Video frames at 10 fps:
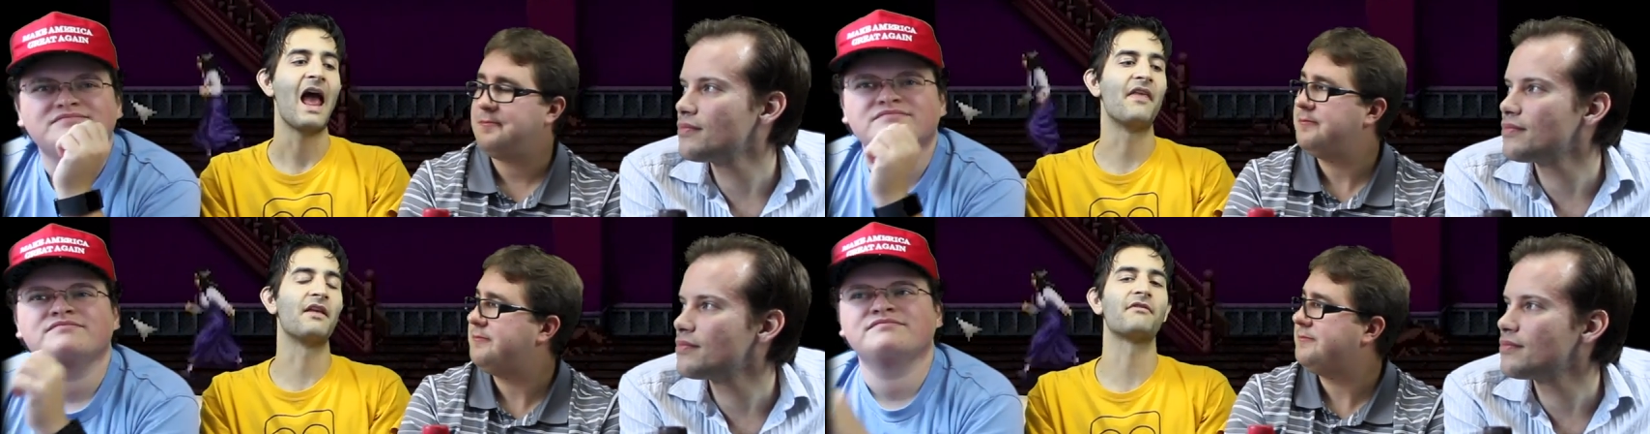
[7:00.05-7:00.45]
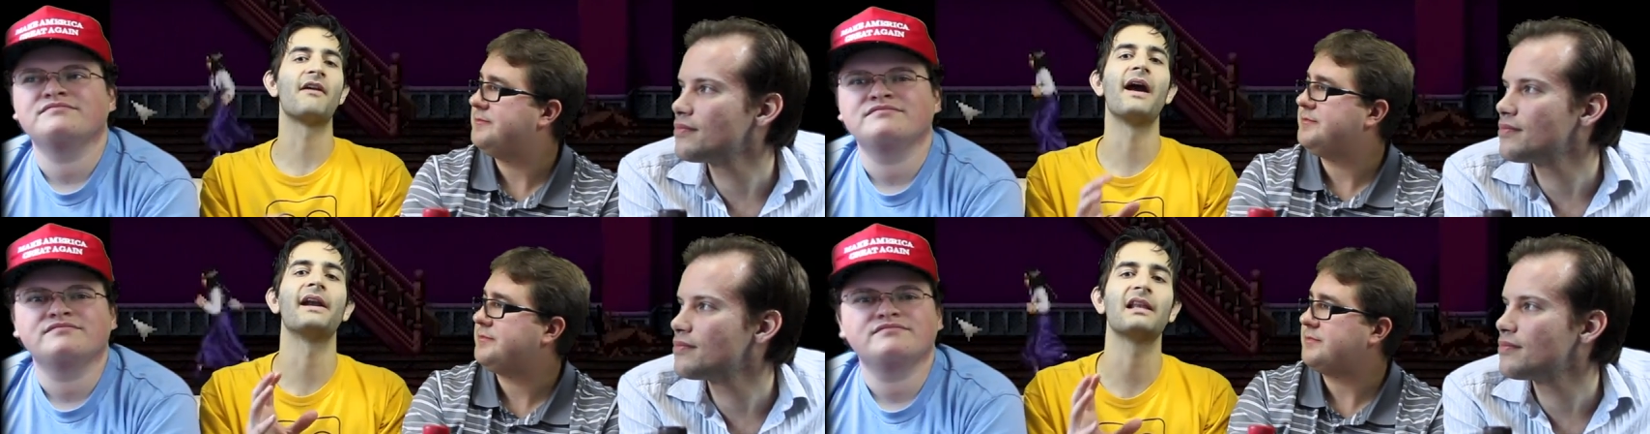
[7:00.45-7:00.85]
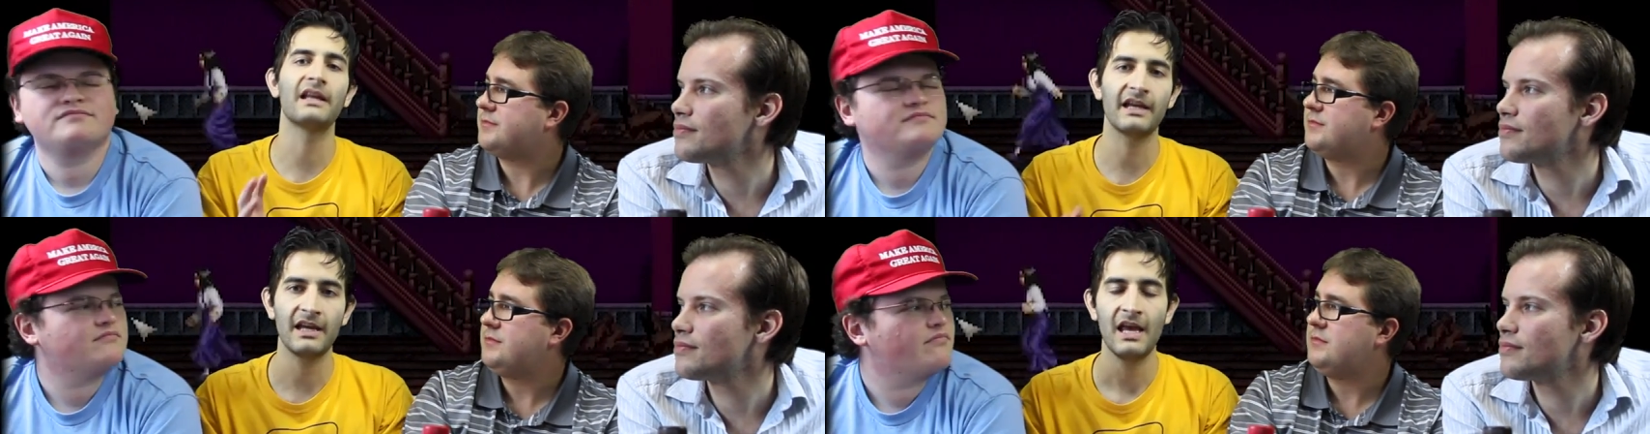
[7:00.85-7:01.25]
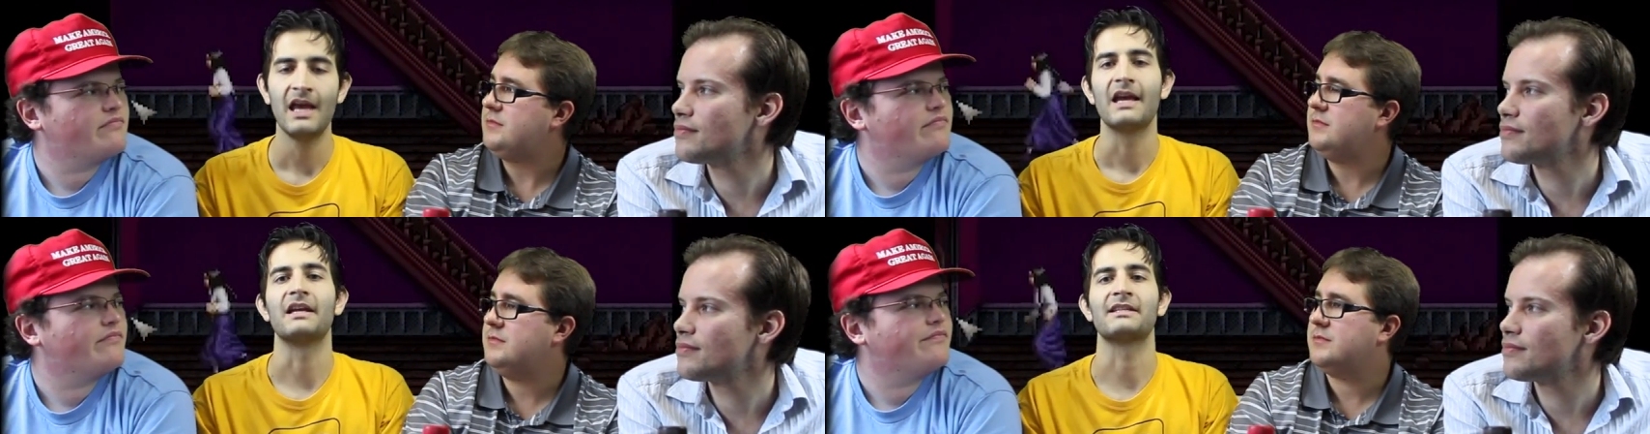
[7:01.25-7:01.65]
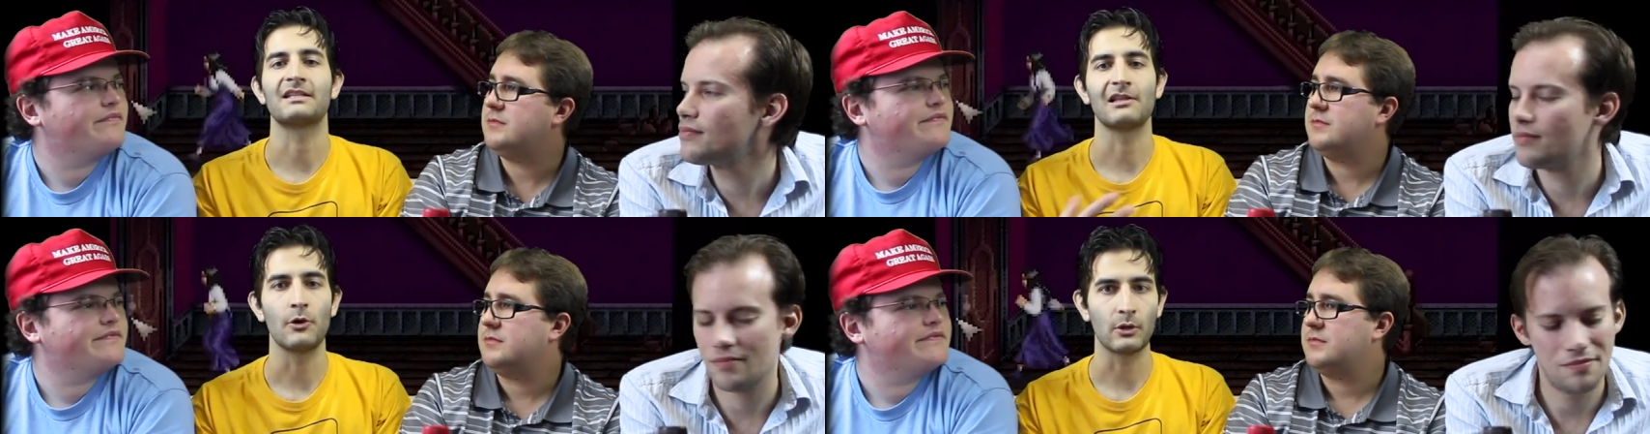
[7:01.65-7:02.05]
Speaker 1: And then mm-hmm. finally, it
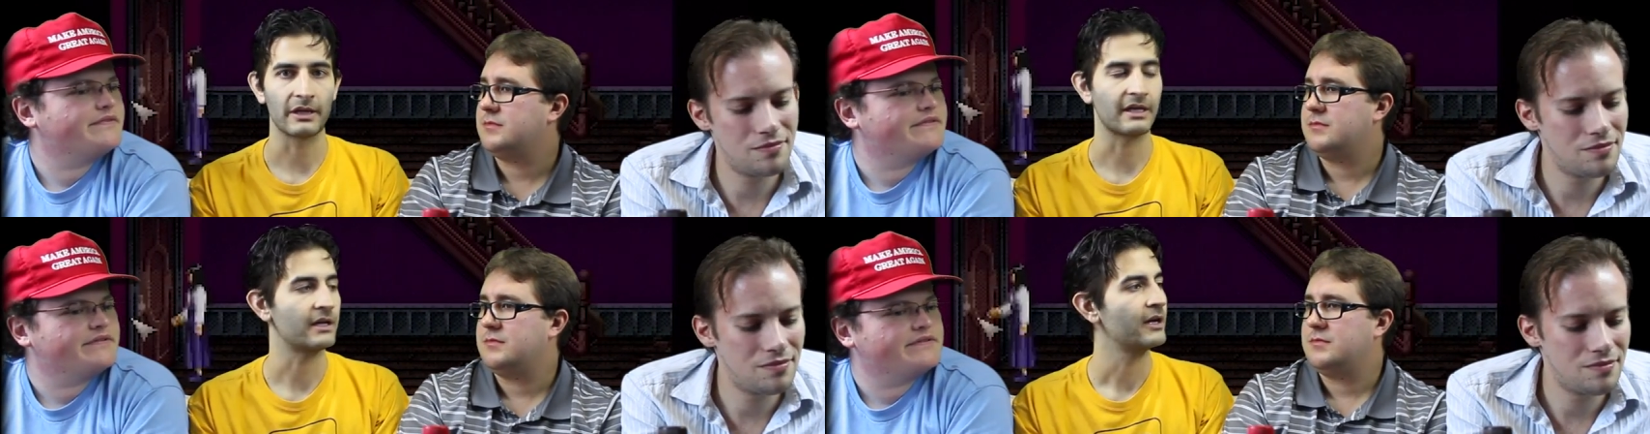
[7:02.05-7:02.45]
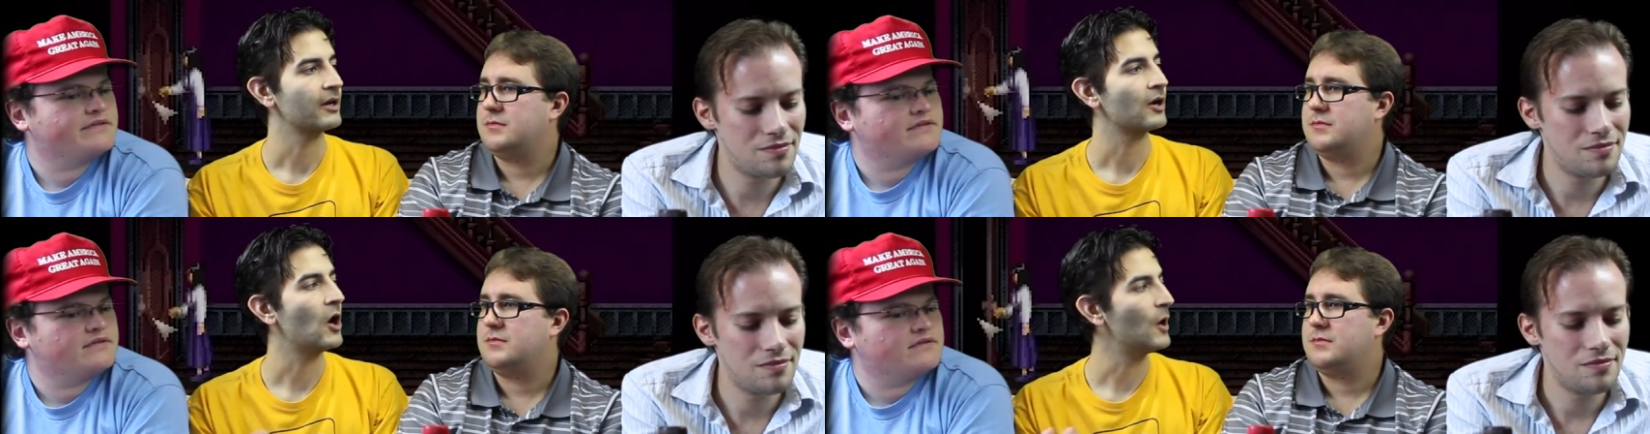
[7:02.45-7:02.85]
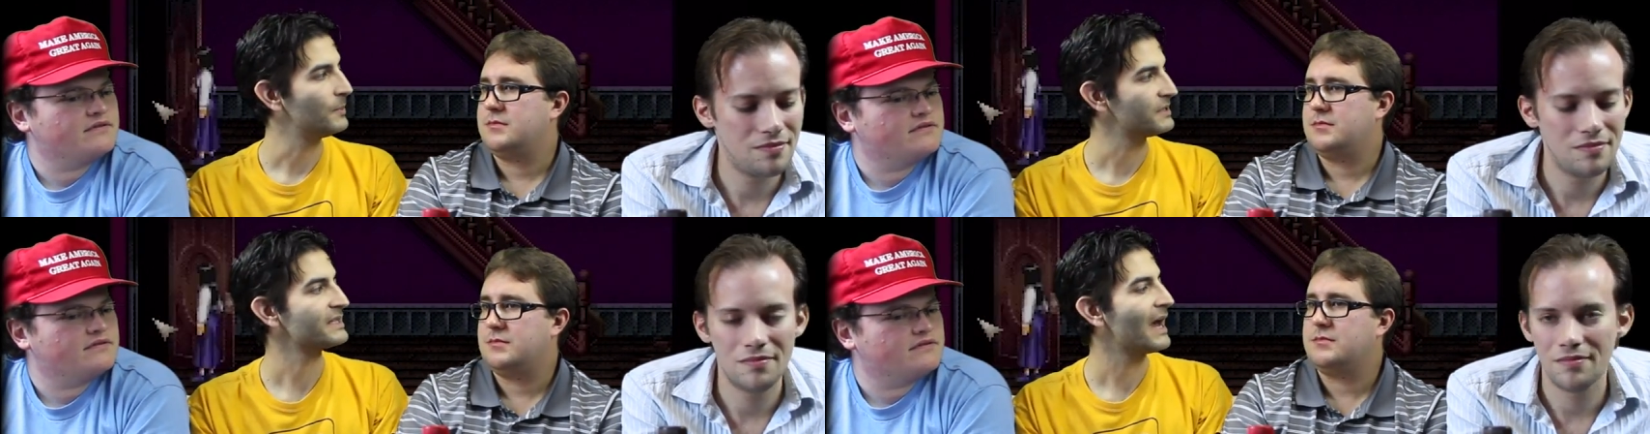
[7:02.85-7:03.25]
slowly calms